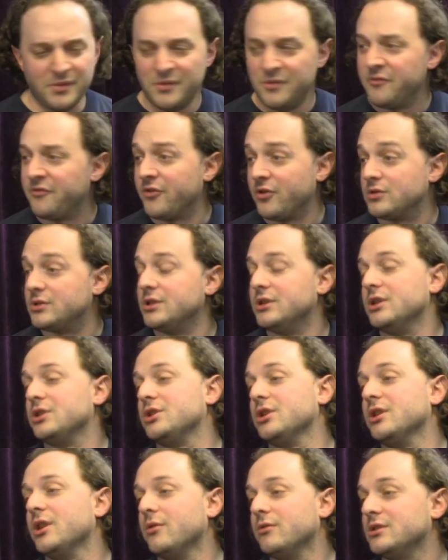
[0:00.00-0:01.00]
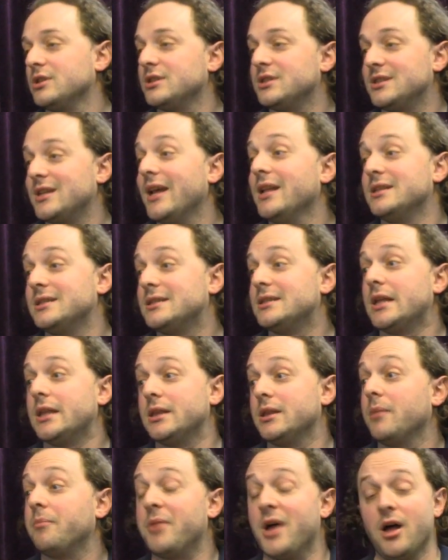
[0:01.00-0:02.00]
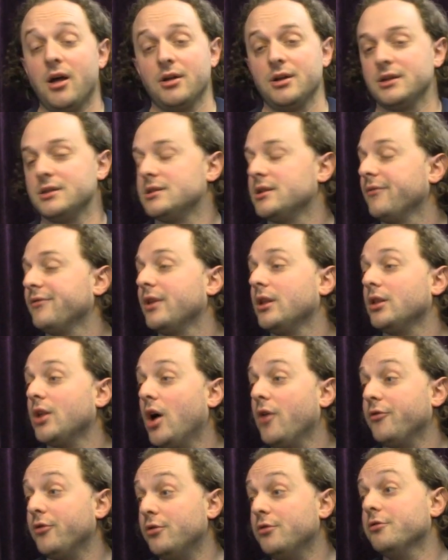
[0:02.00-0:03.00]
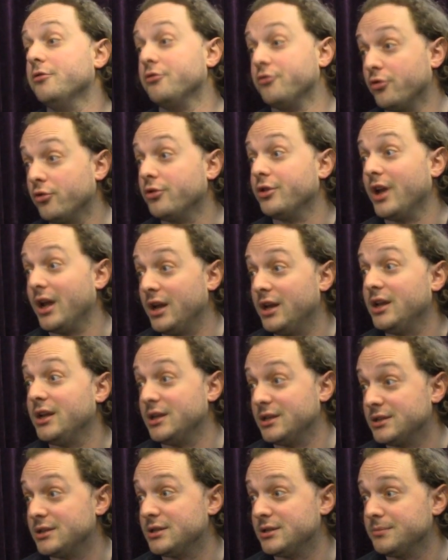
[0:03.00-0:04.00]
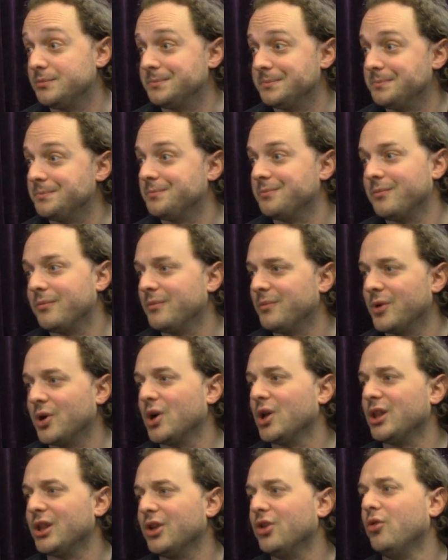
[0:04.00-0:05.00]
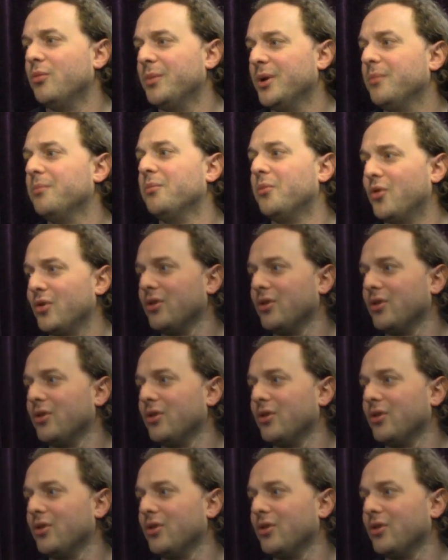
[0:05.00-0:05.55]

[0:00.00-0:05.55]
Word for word: first edition, there was a sense that the paladins of the lawful neutral deities were a little bit more